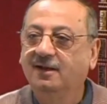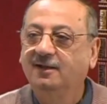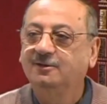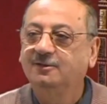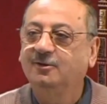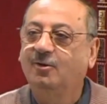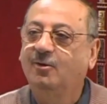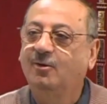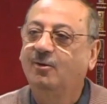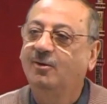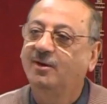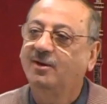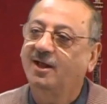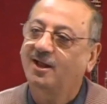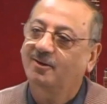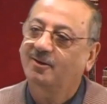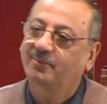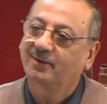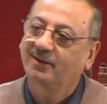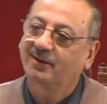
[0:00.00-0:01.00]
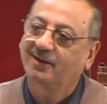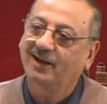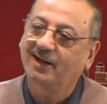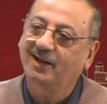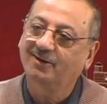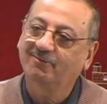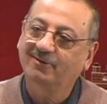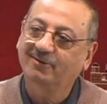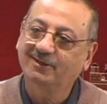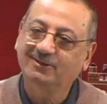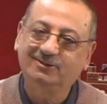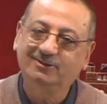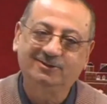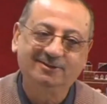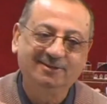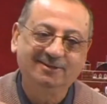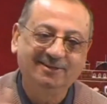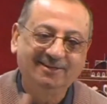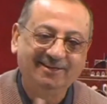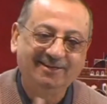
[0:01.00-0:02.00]
the whole Arabic language
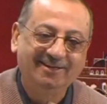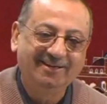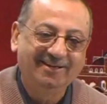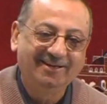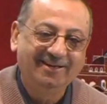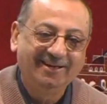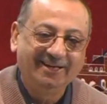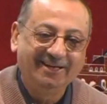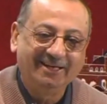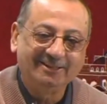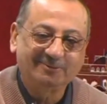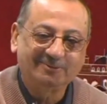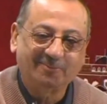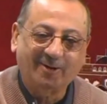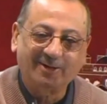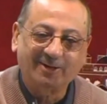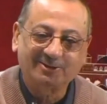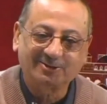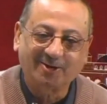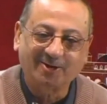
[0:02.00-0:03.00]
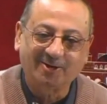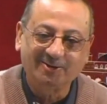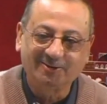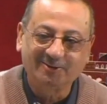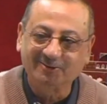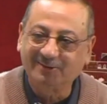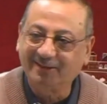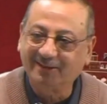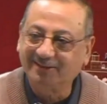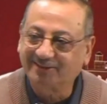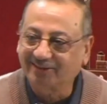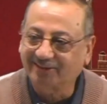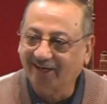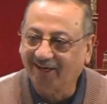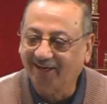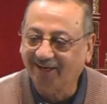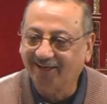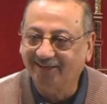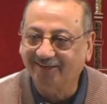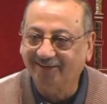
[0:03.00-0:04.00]
is passed on to the
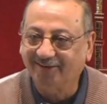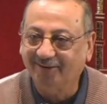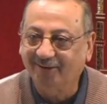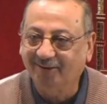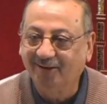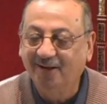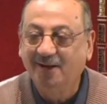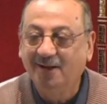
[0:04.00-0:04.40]
child, you know.